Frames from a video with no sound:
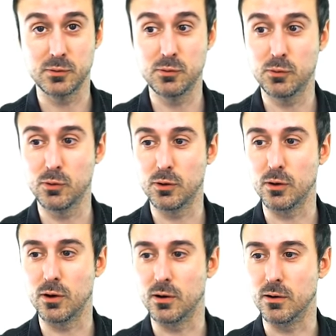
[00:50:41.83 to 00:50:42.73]

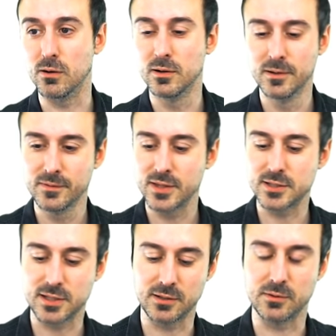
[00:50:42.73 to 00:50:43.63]
Whoa,
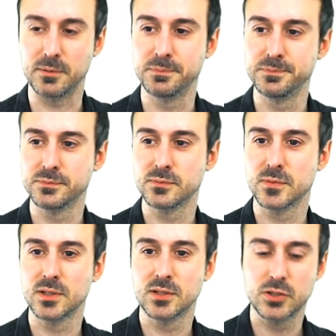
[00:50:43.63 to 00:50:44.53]
that's a good one.
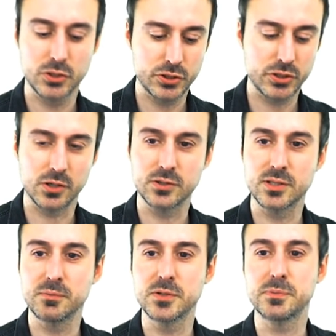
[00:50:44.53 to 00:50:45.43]
Show
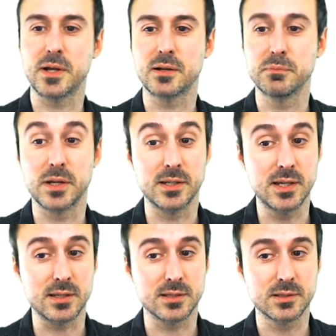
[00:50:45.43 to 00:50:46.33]
some respect, but it
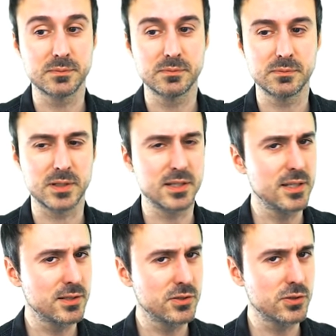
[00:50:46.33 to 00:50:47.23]
does. But it
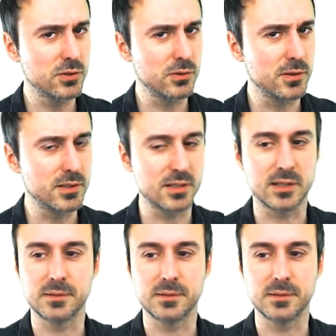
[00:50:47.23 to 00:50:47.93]
is true, isn't it?